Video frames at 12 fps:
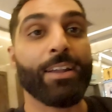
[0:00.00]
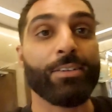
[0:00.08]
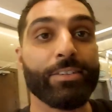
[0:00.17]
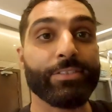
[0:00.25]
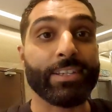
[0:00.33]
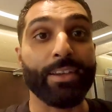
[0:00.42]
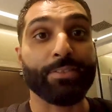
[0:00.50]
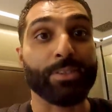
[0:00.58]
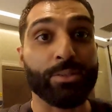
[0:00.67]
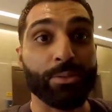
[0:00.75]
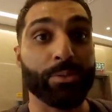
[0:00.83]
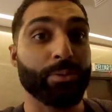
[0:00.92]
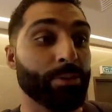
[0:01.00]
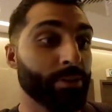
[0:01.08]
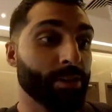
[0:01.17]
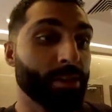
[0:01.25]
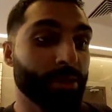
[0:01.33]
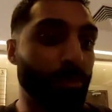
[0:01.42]
I don't even have to
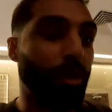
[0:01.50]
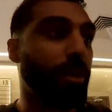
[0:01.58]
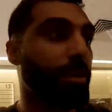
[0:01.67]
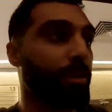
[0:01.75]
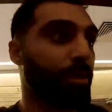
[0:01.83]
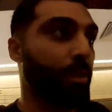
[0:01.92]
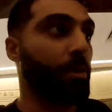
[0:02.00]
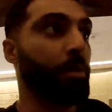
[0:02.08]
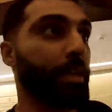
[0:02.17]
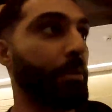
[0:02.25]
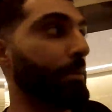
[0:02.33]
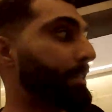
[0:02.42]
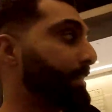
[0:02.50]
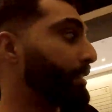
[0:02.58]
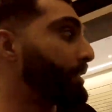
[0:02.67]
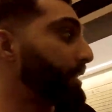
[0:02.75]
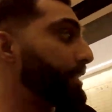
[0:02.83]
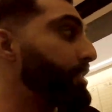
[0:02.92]
walk or go anywhere to
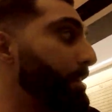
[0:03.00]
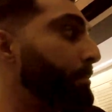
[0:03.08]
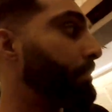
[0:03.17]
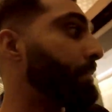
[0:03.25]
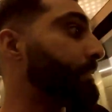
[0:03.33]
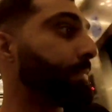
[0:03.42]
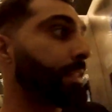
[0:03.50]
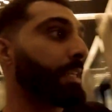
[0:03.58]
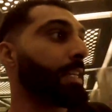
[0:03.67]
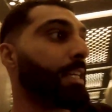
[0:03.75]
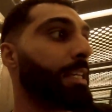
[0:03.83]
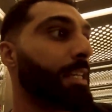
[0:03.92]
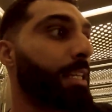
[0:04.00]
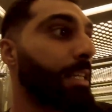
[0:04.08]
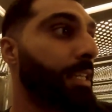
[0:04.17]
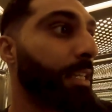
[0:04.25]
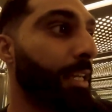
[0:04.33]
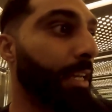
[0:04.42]
go to the gym.
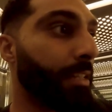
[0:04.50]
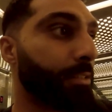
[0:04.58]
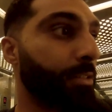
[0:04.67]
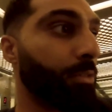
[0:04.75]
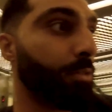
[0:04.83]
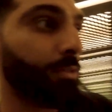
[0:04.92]
And so